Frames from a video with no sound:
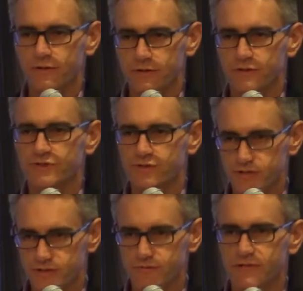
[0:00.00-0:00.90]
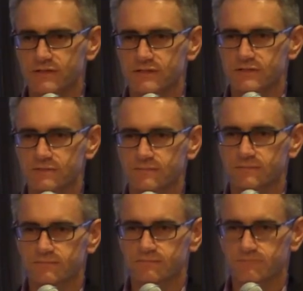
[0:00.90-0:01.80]
than construction rates.
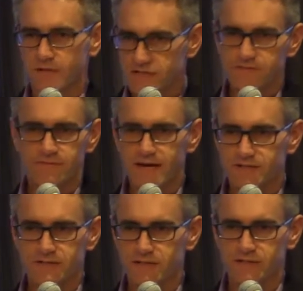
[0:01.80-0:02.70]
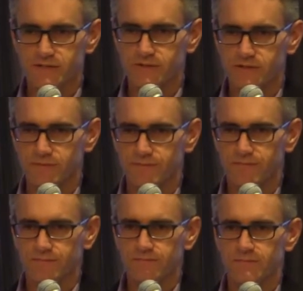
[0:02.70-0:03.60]
That's a fact of the industry.
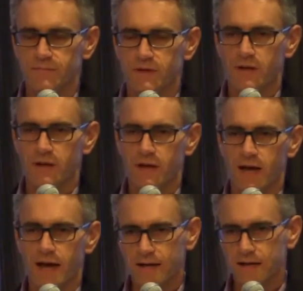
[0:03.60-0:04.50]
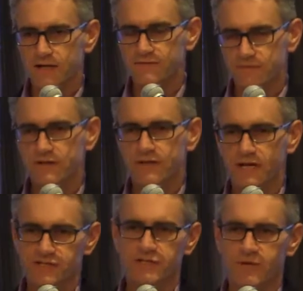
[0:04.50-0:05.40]
Our guys figure they
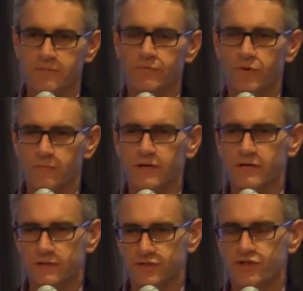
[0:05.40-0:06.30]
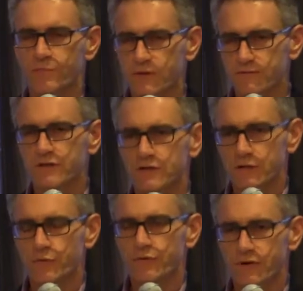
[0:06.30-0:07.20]
actually make more money in the shop even at a
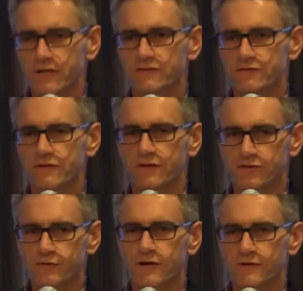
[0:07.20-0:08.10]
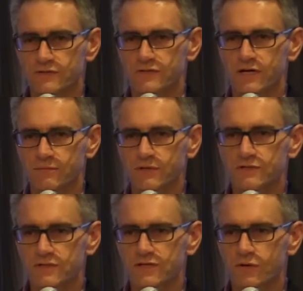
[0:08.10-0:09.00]
lower rate than they do out on site
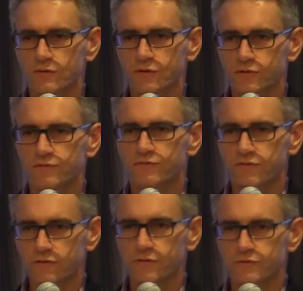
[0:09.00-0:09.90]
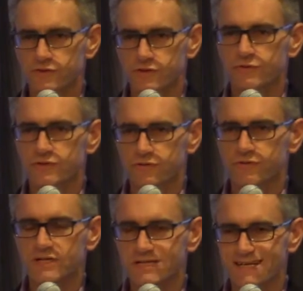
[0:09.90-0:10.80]
because they don't lose 2 to
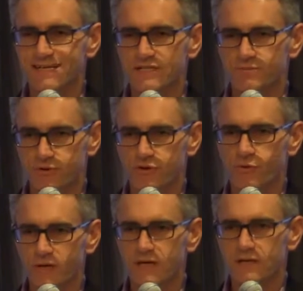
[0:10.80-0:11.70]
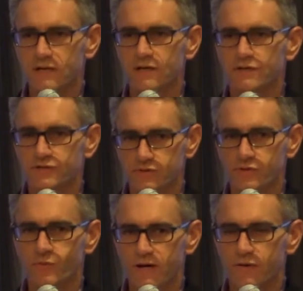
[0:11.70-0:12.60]
3 days per week due to
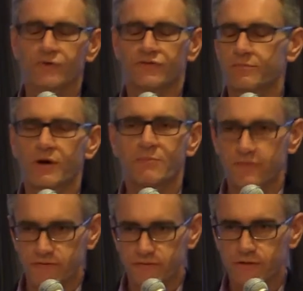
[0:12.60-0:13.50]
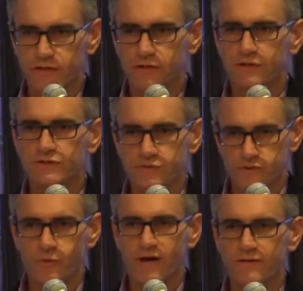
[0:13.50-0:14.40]
weather, or per month, sorry, due
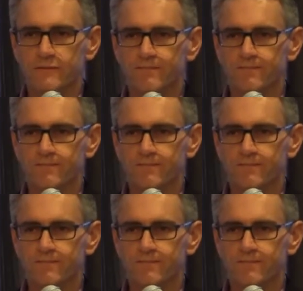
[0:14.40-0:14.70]
to weather.